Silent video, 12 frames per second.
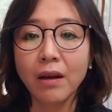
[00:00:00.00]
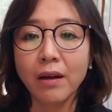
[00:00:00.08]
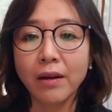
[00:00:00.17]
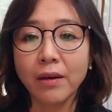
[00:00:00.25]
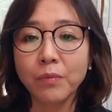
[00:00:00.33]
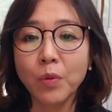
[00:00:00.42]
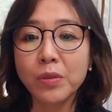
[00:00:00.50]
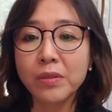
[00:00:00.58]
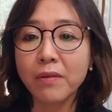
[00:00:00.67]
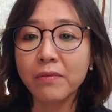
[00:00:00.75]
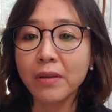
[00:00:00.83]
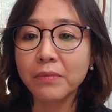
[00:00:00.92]
Most
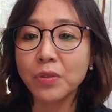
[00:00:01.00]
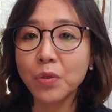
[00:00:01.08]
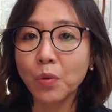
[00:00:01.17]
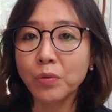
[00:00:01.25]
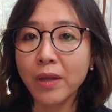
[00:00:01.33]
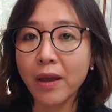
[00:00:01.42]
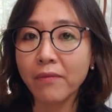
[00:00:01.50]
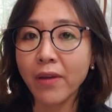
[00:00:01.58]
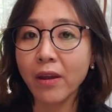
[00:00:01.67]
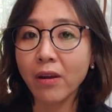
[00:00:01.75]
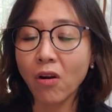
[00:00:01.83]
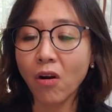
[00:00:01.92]
of them don't have
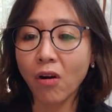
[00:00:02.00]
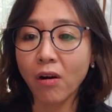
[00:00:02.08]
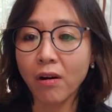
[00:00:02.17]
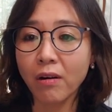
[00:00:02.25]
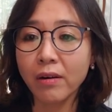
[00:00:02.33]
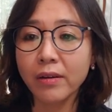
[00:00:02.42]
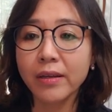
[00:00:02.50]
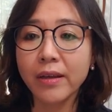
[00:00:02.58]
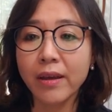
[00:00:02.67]
a car